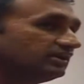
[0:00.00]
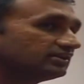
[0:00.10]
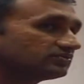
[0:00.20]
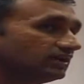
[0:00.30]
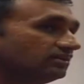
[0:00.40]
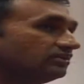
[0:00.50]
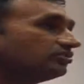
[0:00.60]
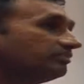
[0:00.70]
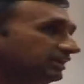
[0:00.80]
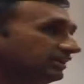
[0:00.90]
as well
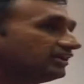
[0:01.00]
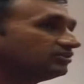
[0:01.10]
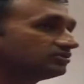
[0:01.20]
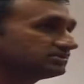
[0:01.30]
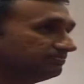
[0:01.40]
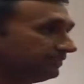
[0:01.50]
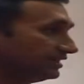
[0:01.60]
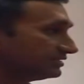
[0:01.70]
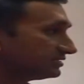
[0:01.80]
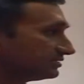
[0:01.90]
to mitigate those
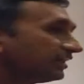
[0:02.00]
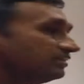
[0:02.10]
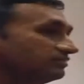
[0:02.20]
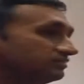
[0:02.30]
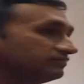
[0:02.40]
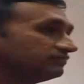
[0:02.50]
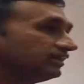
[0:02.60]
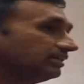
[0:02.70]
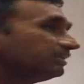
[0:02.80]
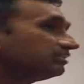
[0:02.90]
impacts. Second
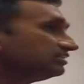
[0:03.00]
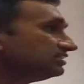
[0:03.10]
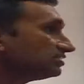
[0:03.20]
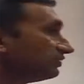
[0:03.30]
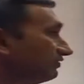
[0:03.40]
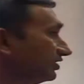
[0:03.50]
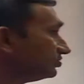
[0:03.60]
fundamental reason why we do